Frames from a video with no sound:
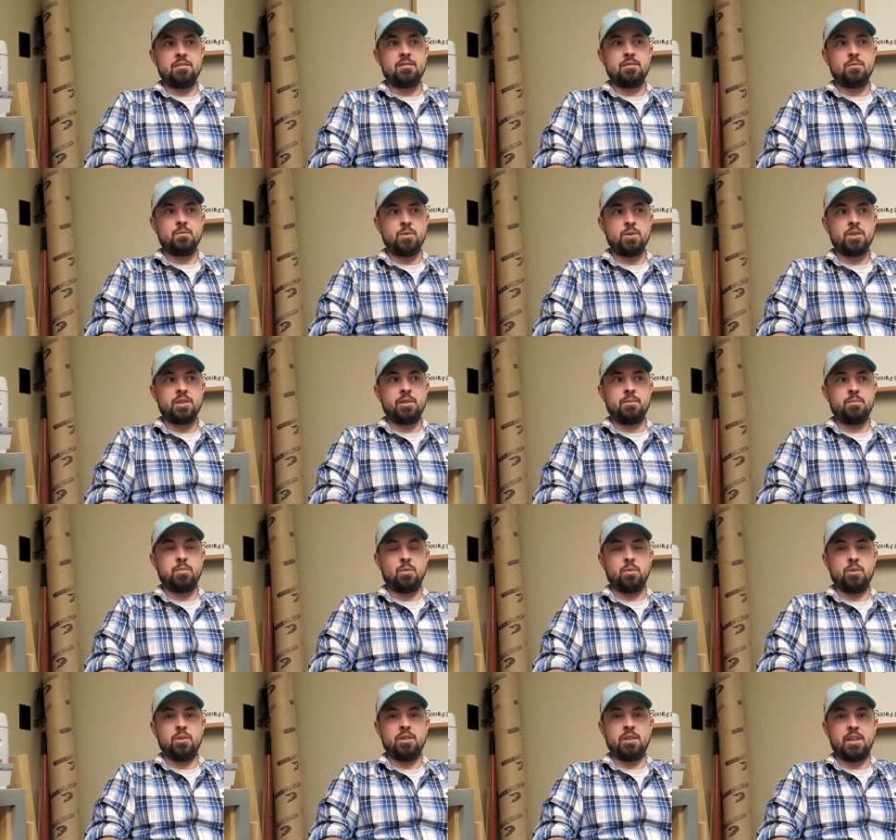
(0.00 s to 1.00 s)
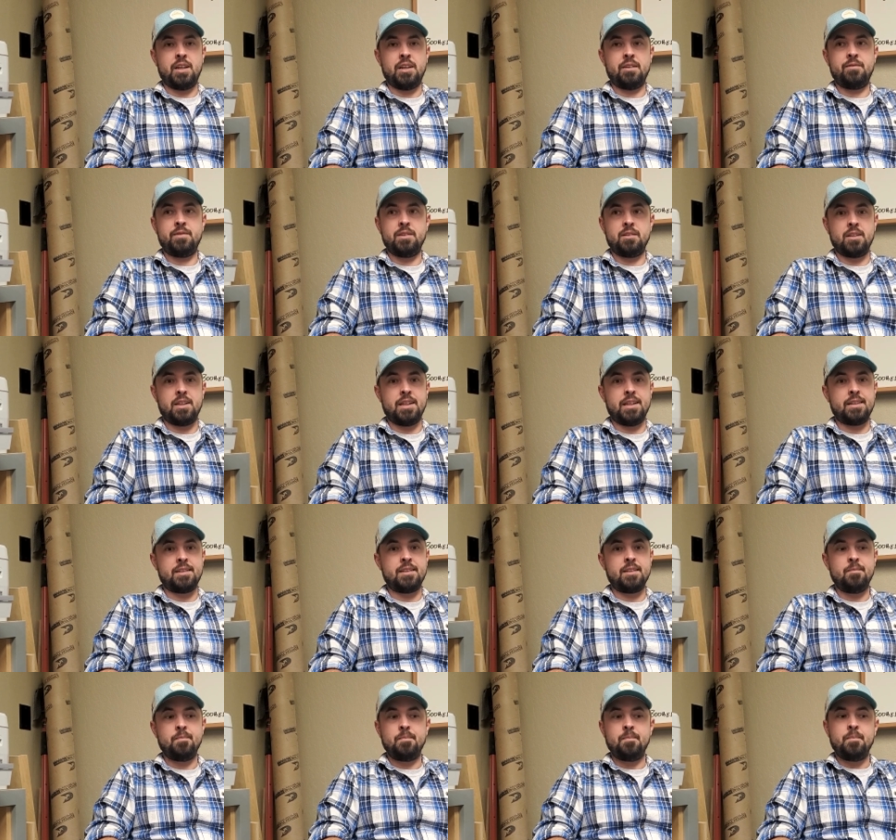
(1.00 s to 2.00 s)
really important. I feel like
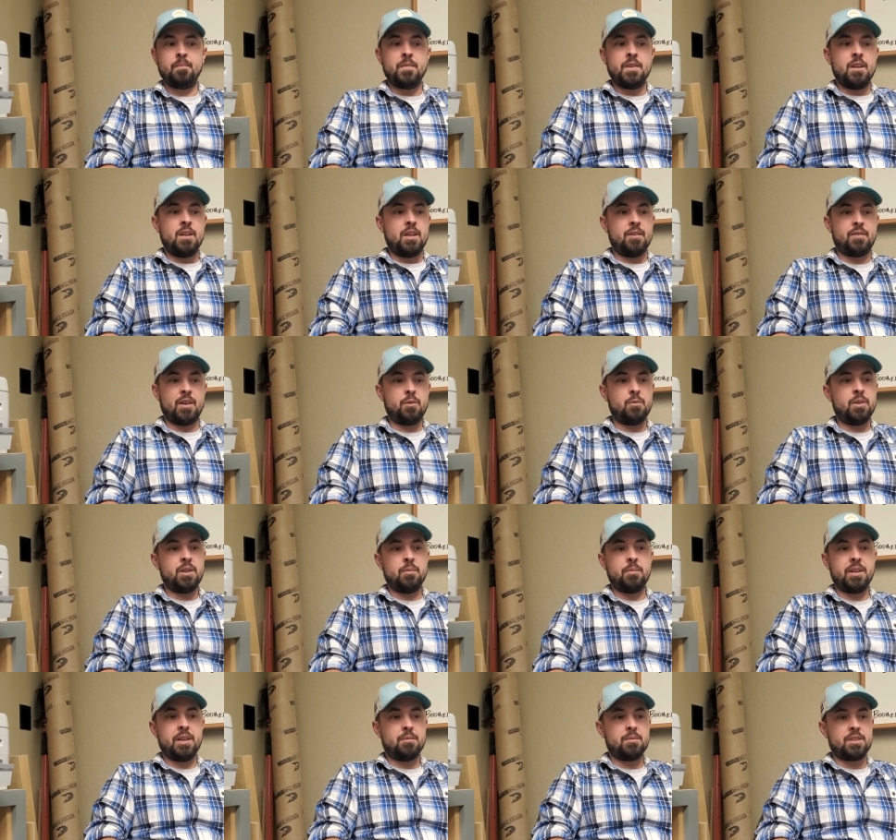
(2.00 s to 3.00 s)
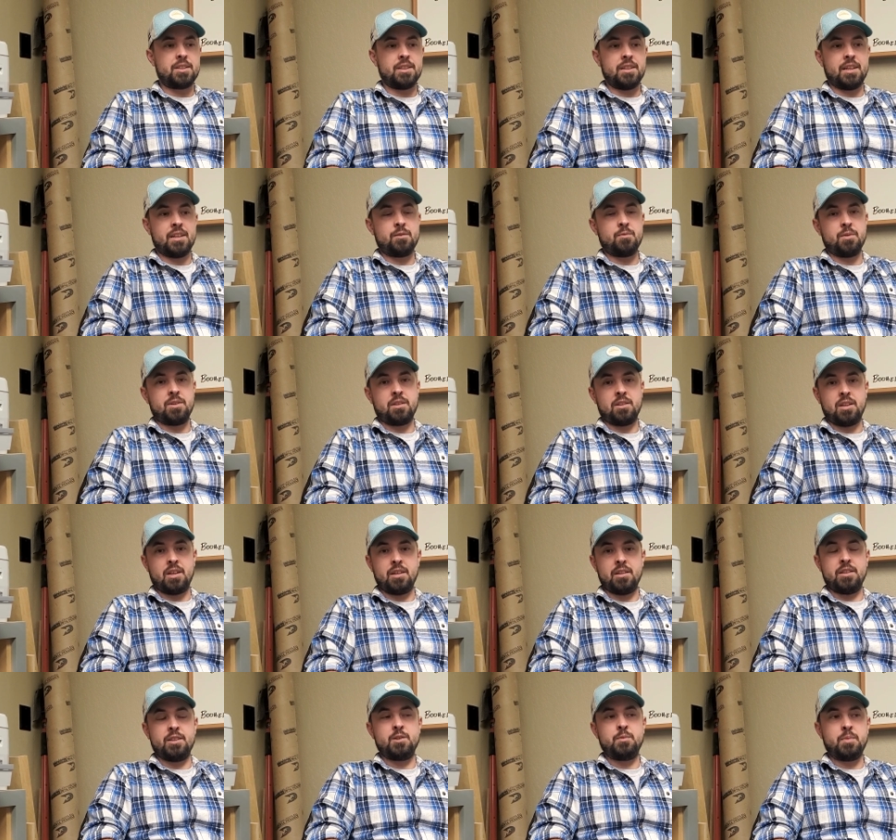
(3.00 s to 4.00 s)
if I wouldn't have been able to connect with a lot
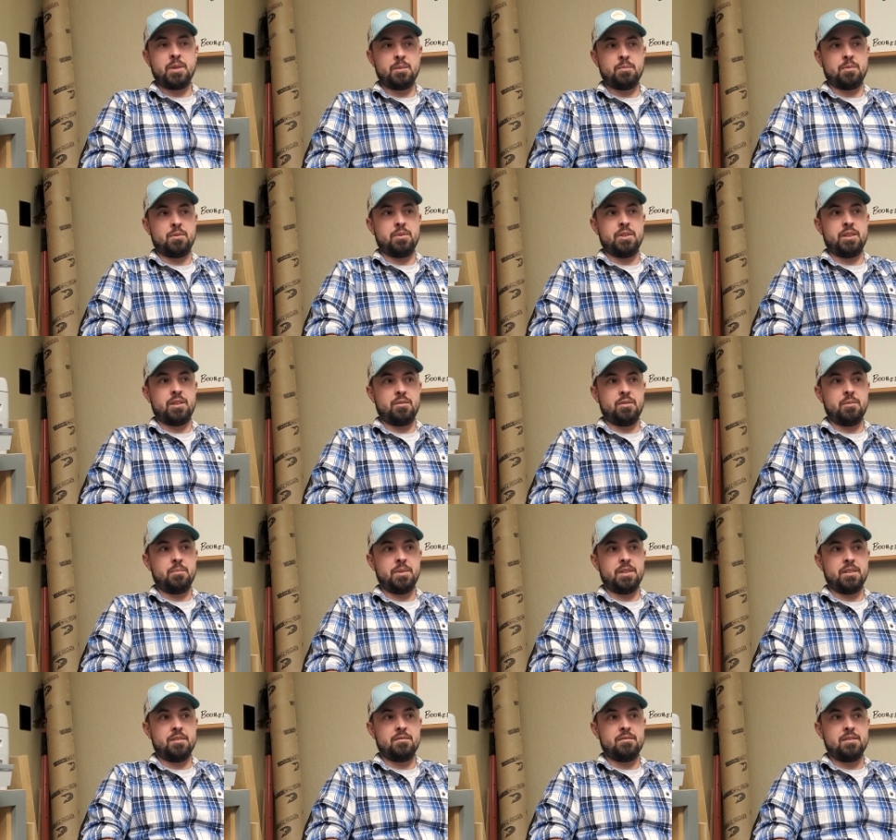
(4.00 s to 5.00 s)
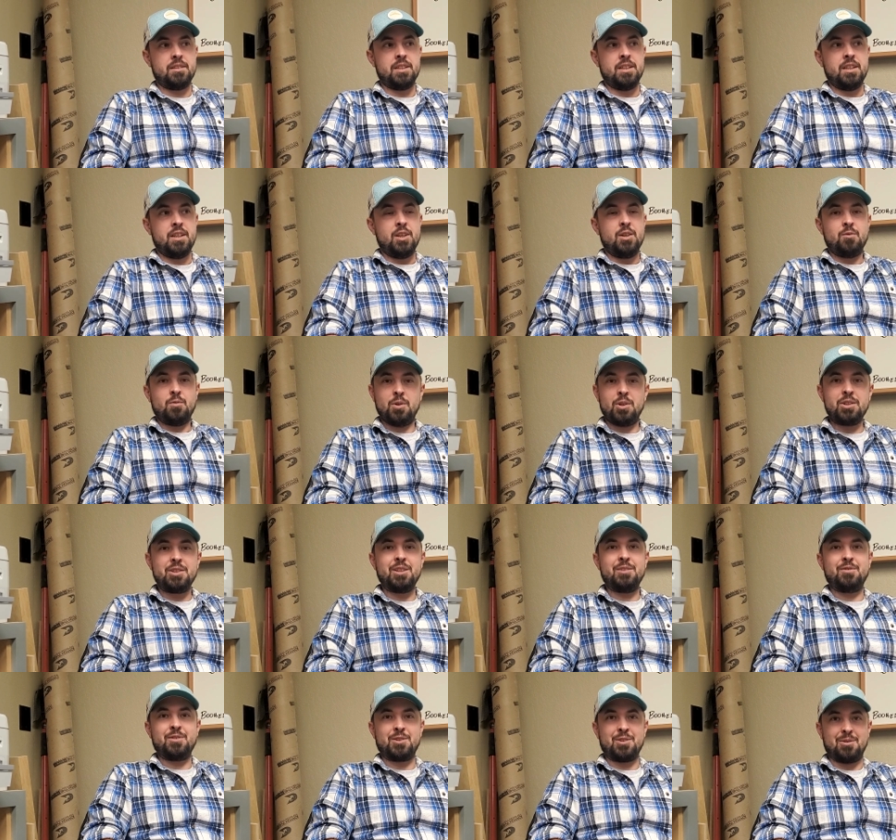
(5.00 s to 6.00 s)
of these people, it'd be really
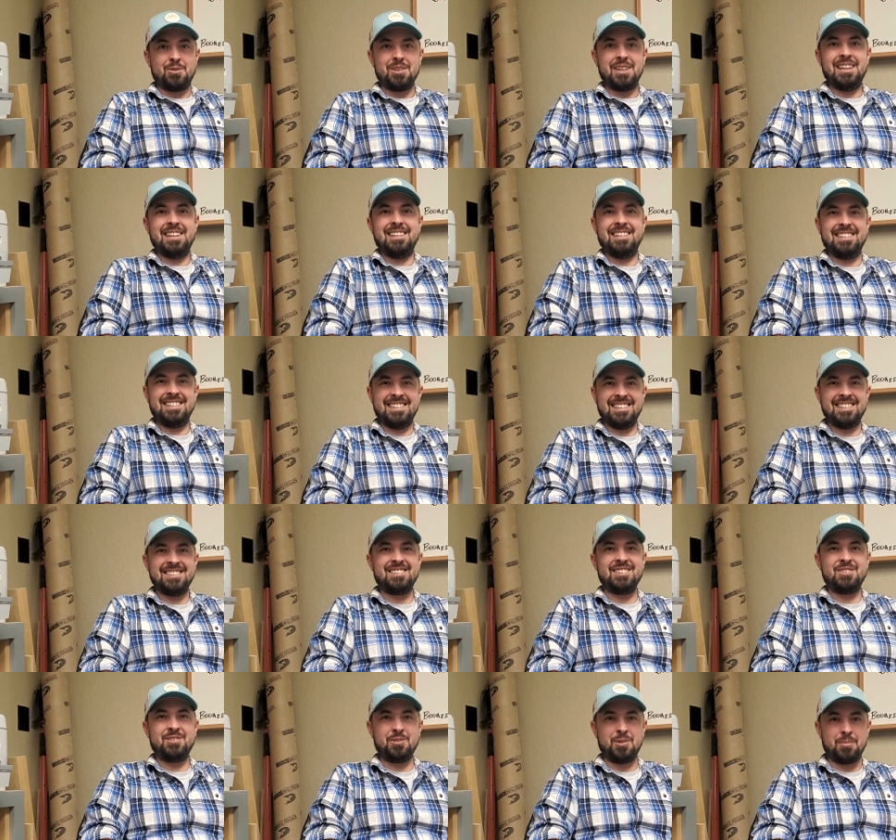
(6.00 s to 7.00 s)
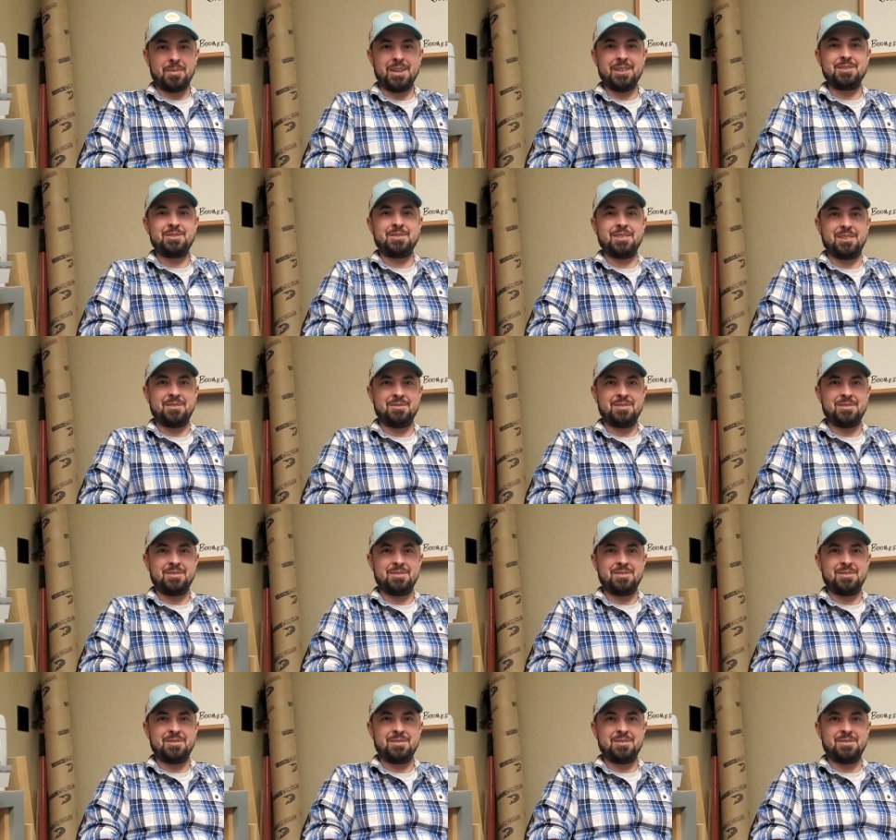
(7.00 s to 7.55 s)
difficult to do it by yourself.